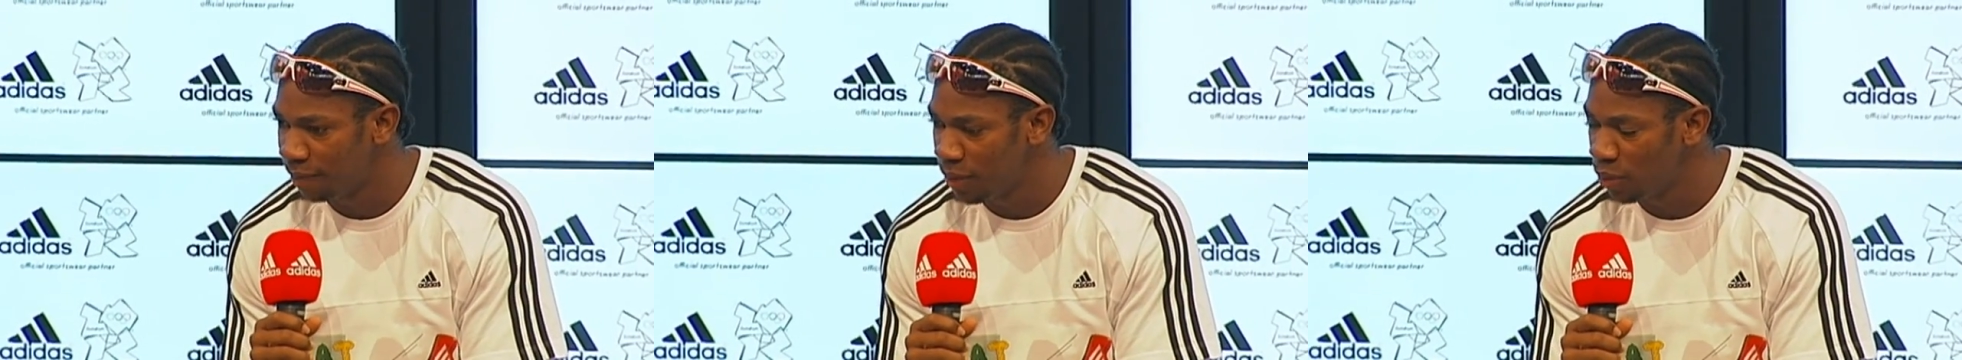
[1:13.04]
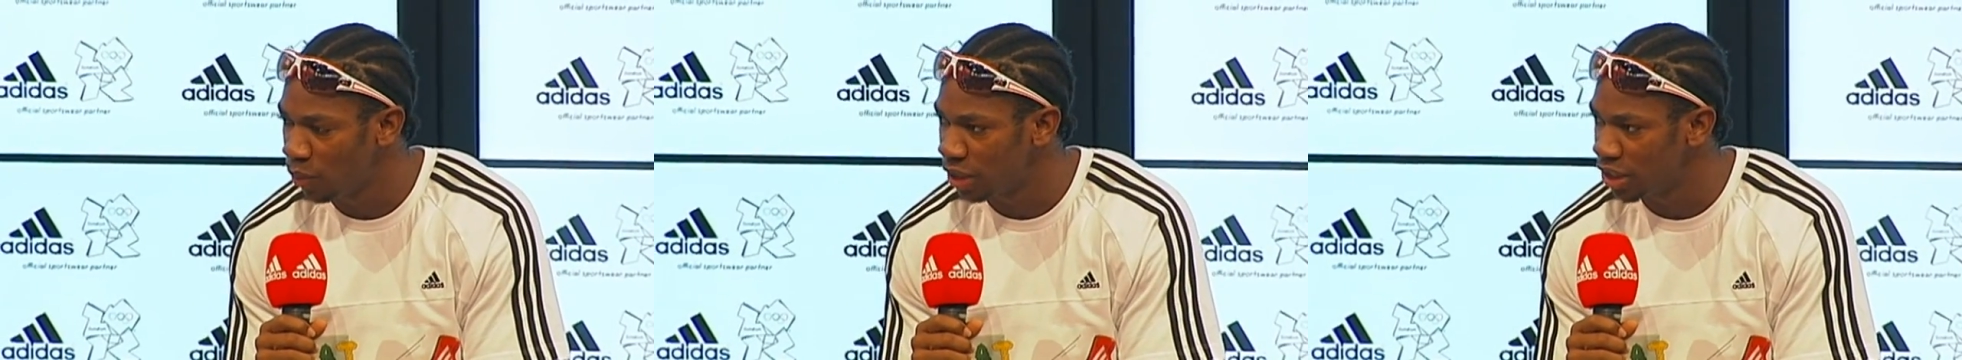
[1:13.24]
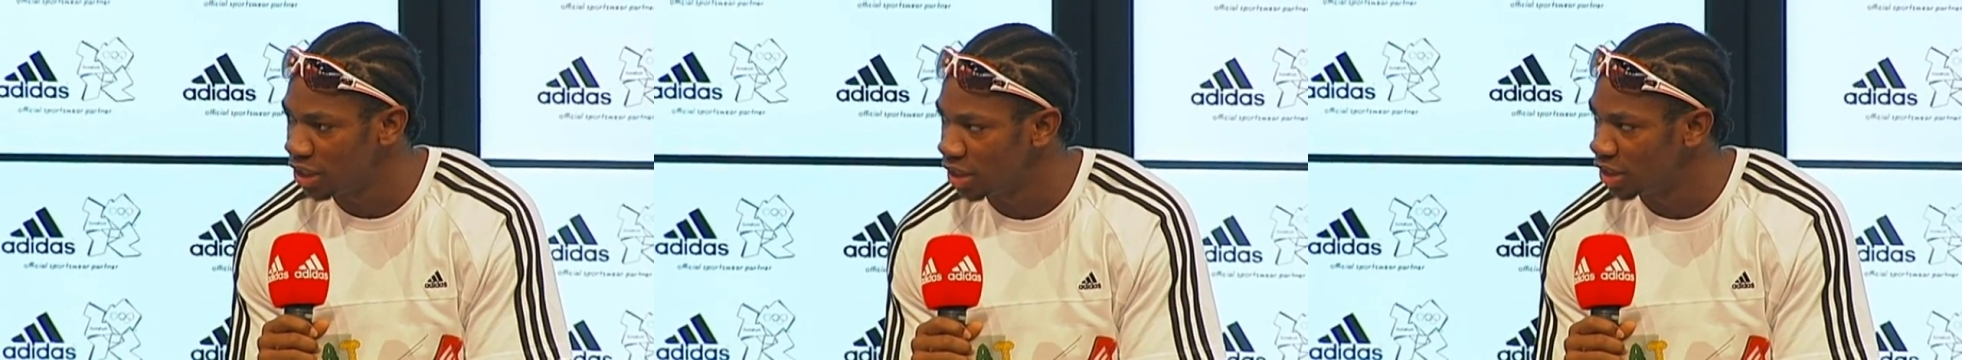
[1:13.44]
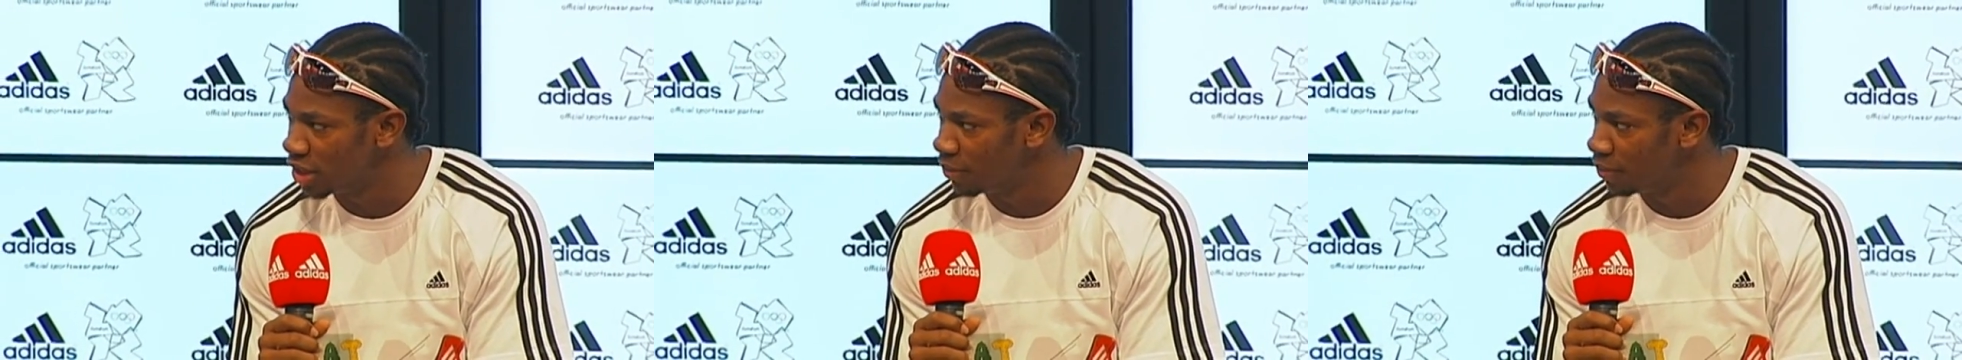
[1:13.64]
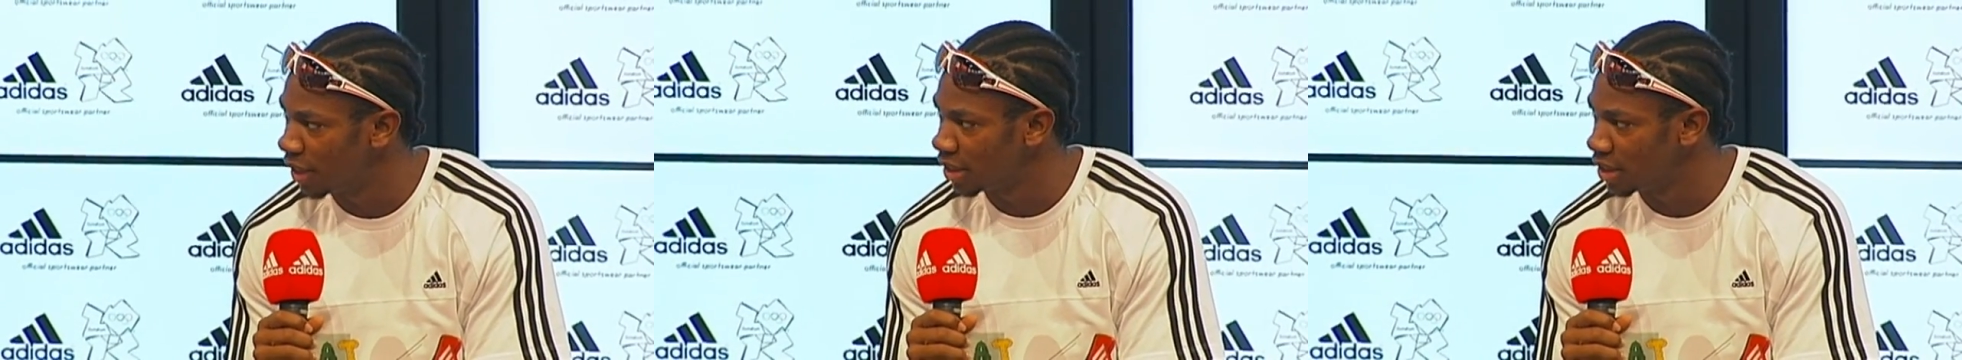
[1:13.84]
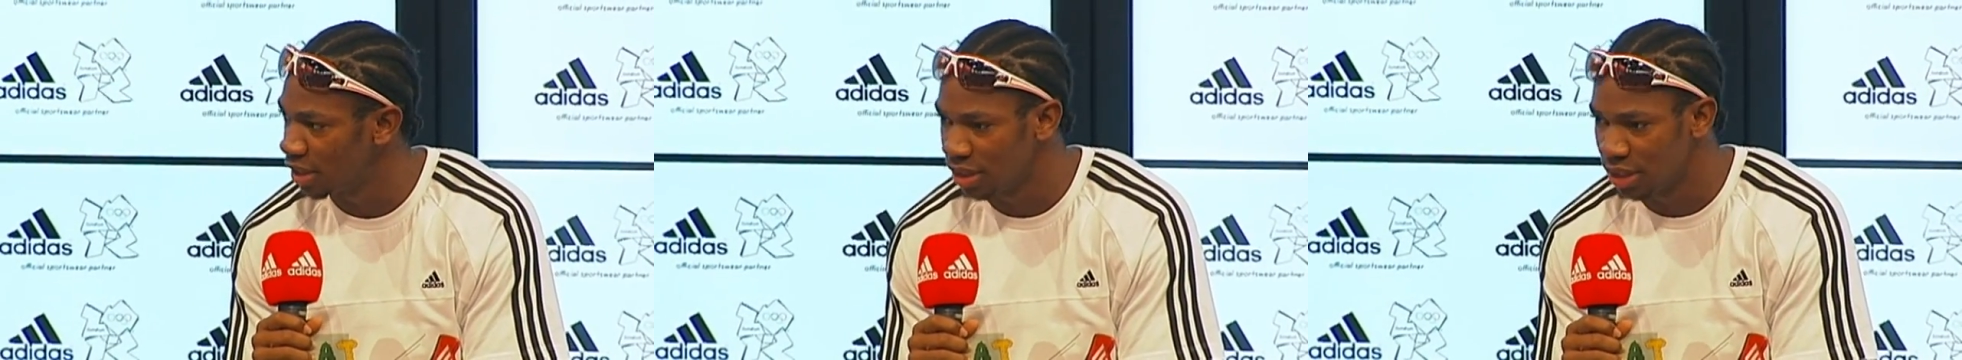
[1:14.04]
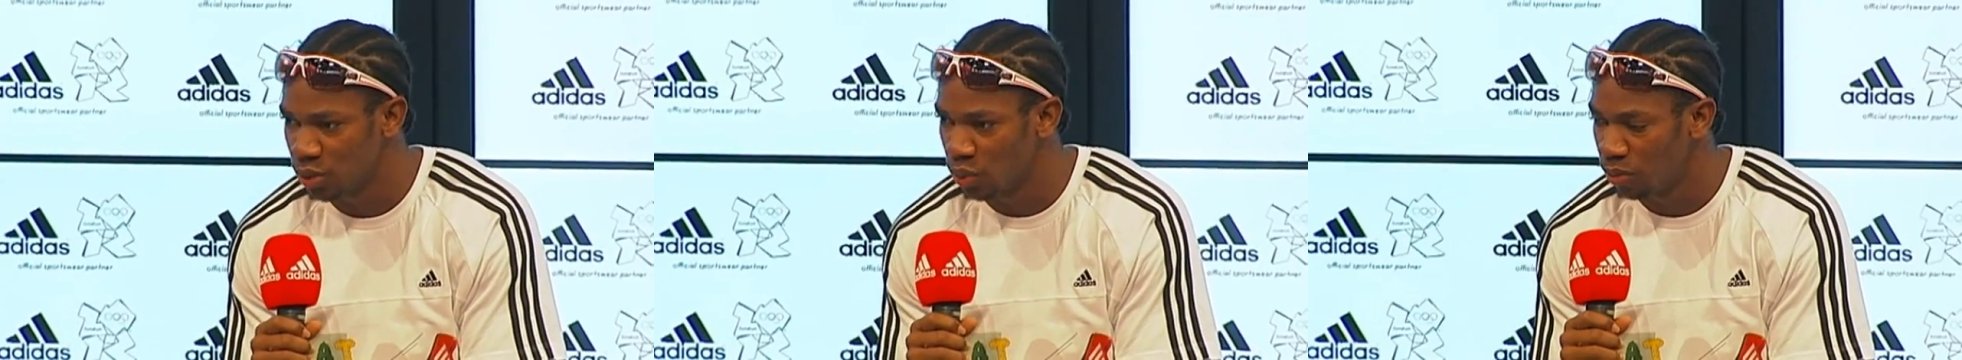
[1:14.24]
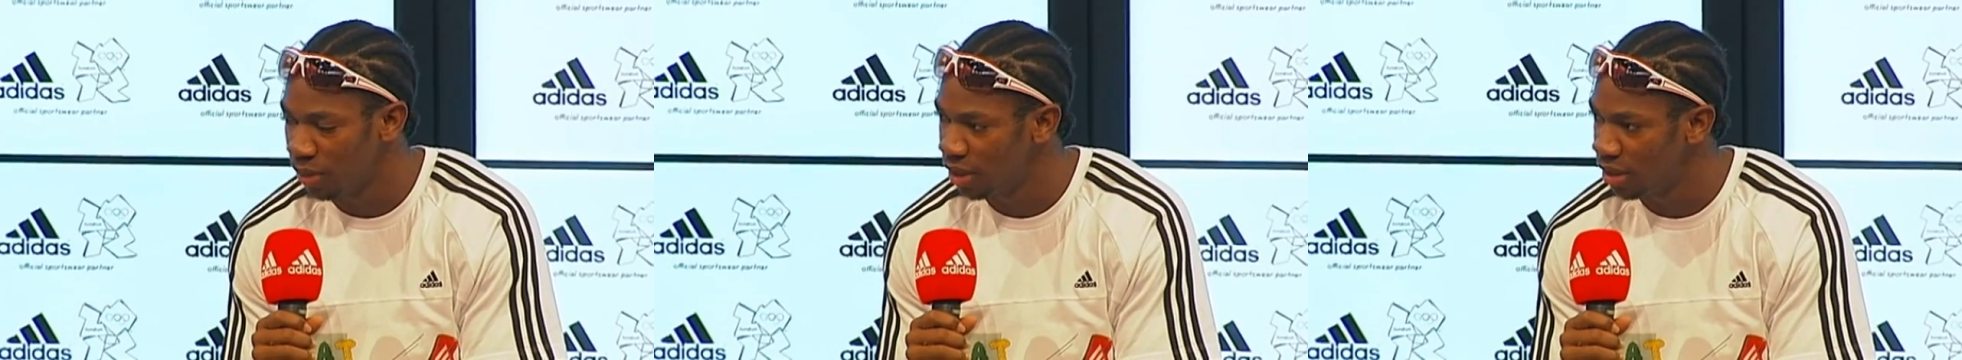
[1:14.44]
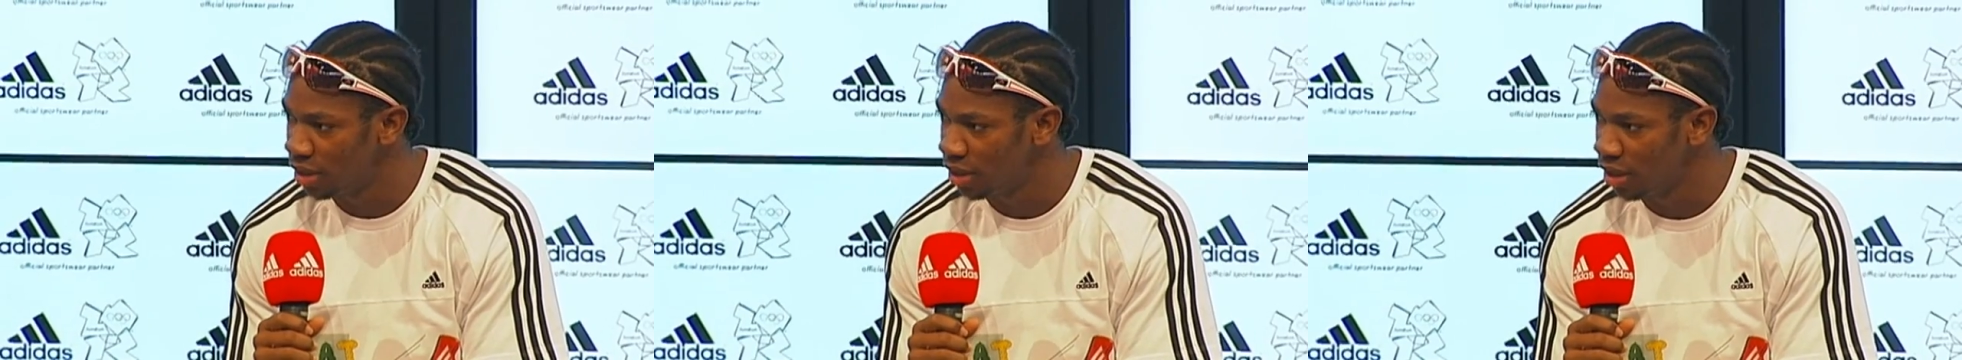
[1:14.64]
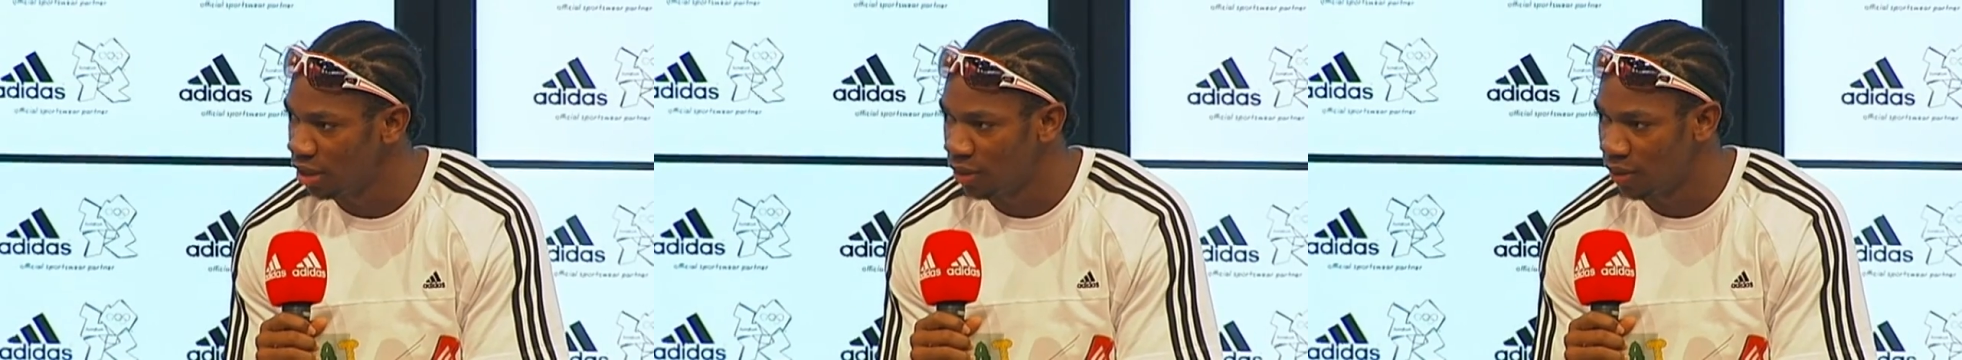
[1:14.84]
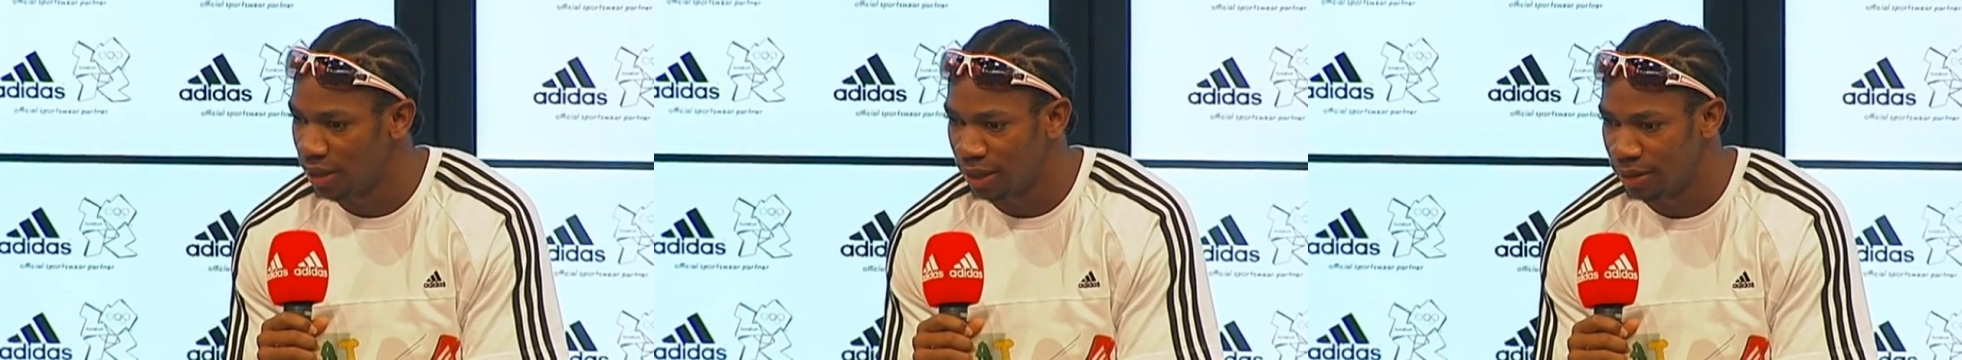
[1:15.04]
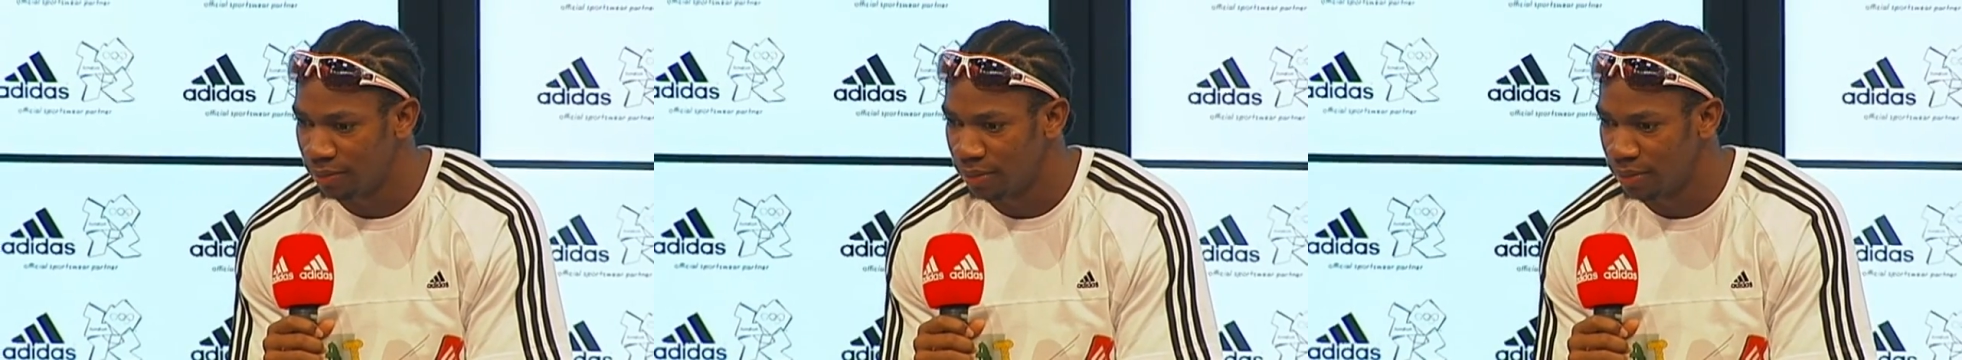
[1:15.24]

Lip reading: Yeah, I've been watching the gymnastics, the swimming, you know.